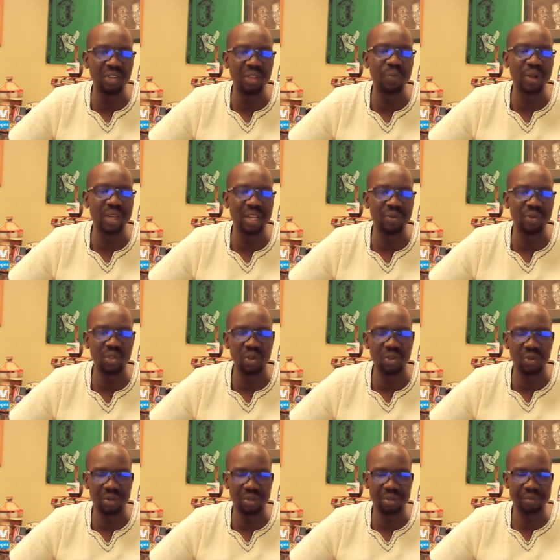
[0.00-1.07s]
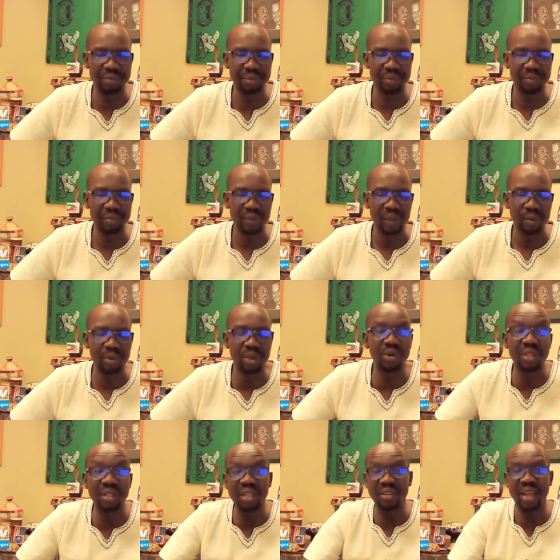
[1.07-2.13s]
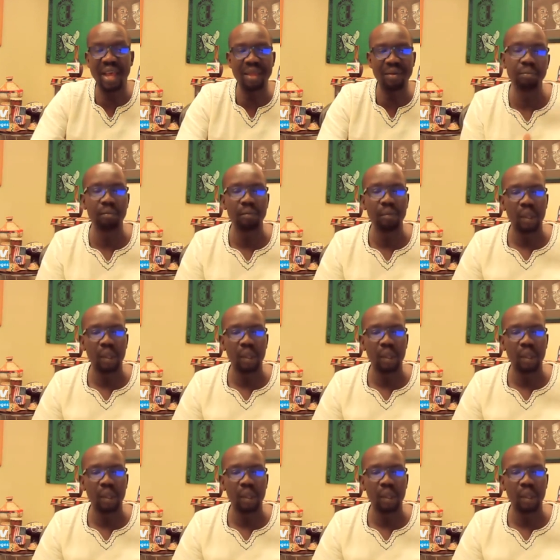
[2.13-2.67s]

GPLM soldiers, because at the time